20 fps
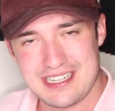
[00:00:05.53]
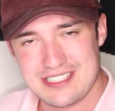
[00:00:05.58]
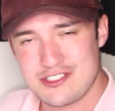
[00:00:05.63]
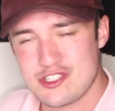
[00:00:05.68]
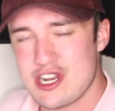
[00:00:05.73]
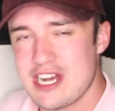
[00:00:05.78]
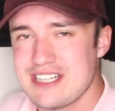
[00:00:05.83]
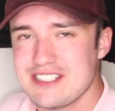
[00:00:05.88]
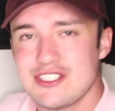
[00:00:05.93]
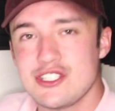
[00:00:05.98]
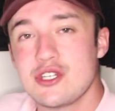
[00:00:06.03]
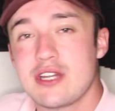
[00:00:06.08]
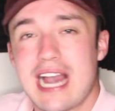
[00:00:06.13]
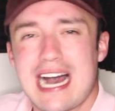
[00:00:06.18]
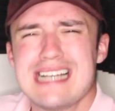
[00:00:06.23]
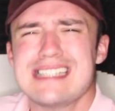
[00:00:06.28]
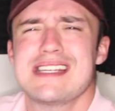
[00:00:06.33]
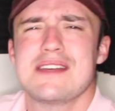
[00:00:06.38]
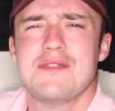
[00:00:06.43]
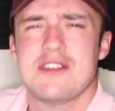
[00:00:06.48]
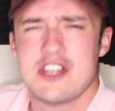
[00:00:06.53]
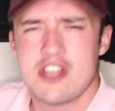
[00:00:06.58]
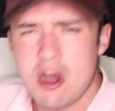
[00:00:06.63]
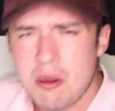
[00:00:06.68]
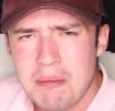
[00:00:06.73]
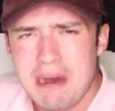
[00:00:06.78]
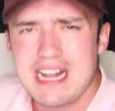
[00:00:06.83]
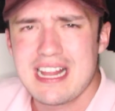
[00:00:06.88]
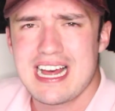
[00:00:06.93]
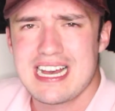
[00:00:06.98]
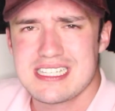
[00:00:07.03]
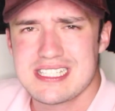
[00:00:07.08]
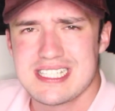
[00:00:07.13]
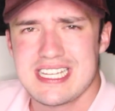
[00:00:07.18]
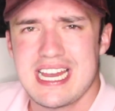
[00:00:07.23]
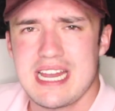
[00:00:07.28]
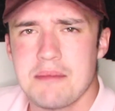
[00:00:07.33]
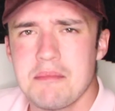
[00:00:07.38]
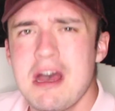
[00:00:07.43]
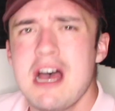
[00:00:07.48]
That's right. Do you guys even know my
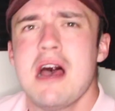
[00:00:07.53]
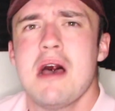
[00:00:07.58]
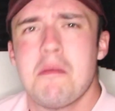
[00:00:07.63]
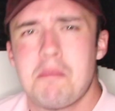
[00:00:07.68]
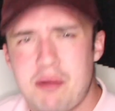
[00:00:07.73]
last name?